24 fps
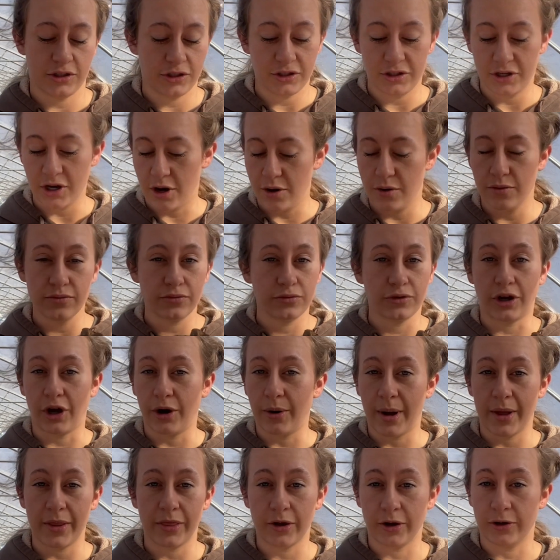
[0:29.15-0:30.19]
Don't go
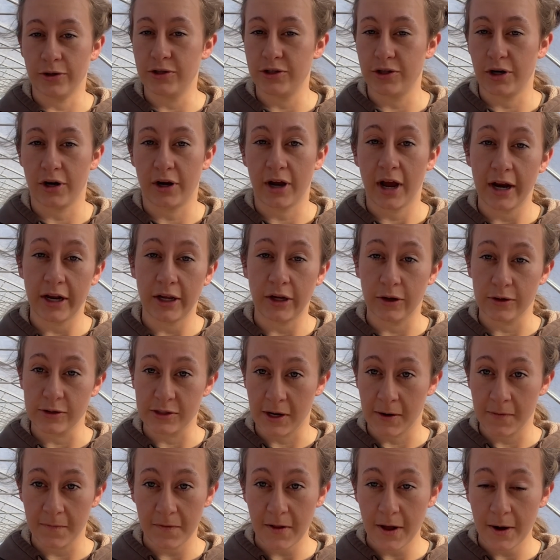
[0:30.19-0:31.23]
out there and start cutting your
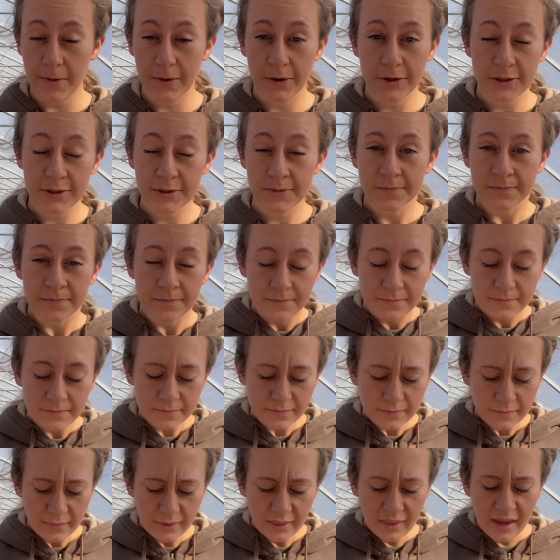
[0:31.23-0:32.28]
sunflowers
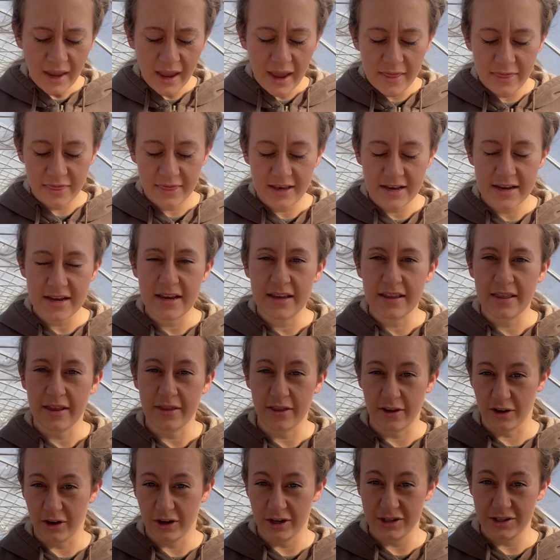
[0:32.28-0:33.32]
and thinking that
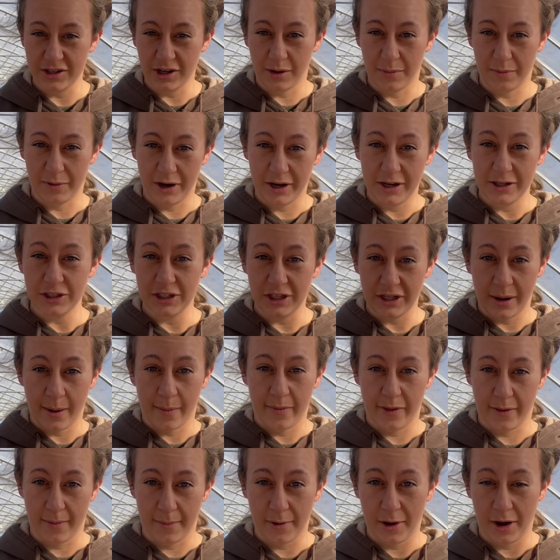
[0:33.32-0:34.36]
they're going to start branching up
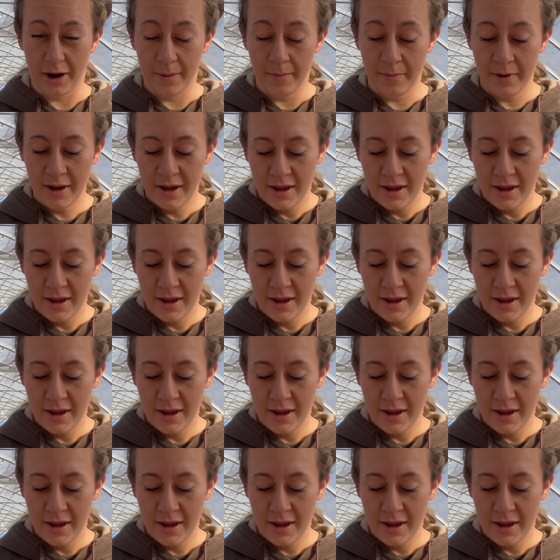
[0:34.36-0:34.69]
from the bottom.